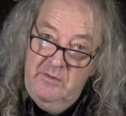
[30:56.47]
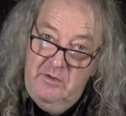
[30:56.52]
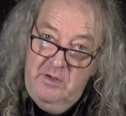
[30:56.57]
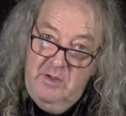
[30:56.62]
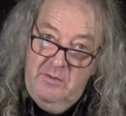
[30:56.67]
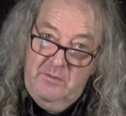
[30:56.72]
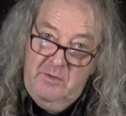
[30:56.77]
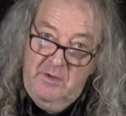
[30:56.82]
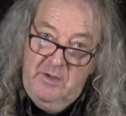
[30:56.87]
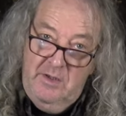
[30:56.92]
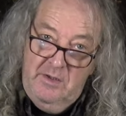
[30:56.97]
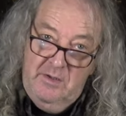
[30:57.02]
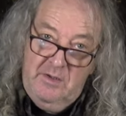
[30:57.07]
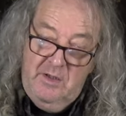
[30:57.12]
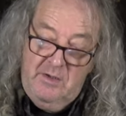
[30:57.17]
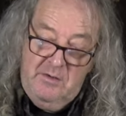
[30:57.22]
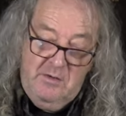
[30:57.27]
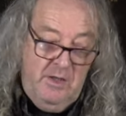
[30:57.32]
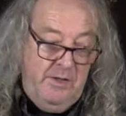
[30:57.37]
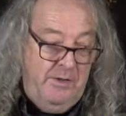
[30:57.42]
The, the
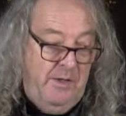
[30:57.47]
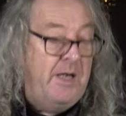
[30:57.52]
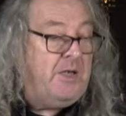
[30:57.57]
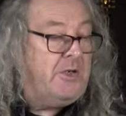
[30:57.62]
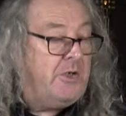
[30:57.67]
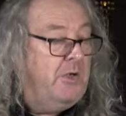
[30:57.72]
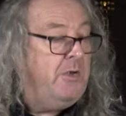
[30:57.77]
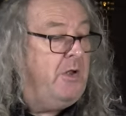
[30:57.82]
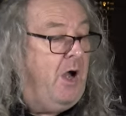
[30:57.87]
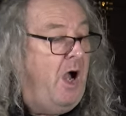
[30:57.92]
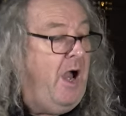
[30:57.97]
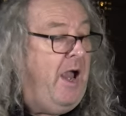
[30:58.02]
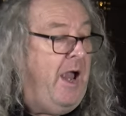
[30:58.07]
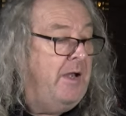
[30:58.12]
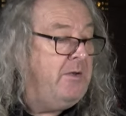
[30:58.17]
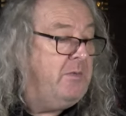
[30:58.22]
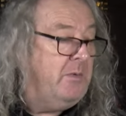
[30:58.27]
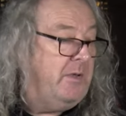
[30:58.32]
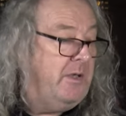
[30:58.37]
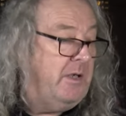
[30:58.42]
the the issue that I
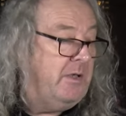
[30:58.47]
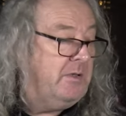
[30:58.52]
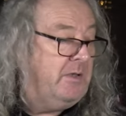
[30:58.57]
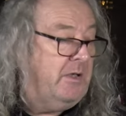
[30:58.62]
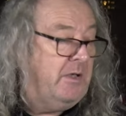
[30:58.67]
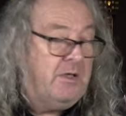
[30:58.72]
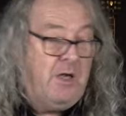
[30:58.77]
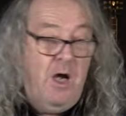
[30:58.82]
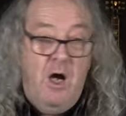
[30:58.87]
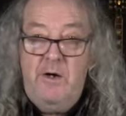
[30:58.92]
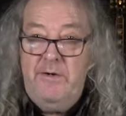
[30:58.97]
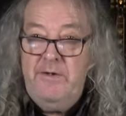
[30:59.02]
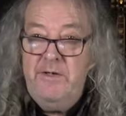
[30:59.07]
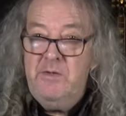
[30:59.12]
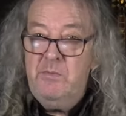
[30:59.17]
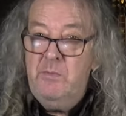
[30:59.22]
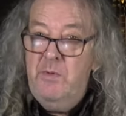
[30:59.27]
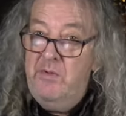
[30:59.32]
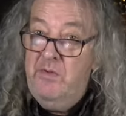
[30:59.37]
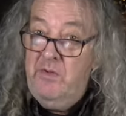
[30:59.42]
had with this guitar
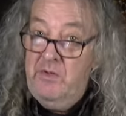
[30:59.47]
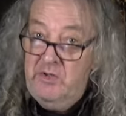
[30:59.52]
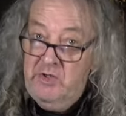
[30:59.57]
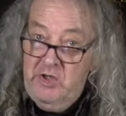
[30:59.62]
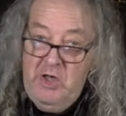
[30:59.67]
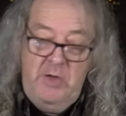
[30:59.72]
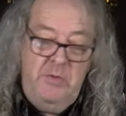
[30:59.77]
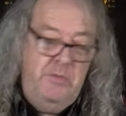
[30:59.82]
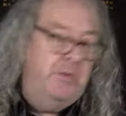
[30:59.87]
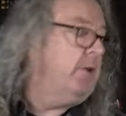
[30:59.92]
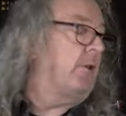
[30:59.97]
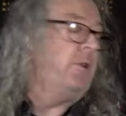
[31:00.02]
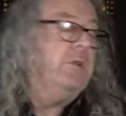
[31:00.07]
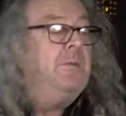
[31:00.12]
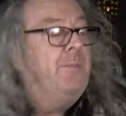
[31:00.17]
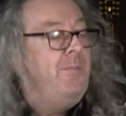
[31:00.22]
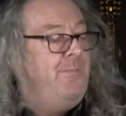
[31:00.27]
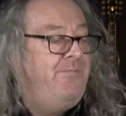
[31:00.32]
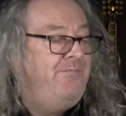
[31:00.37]
is with the tuners.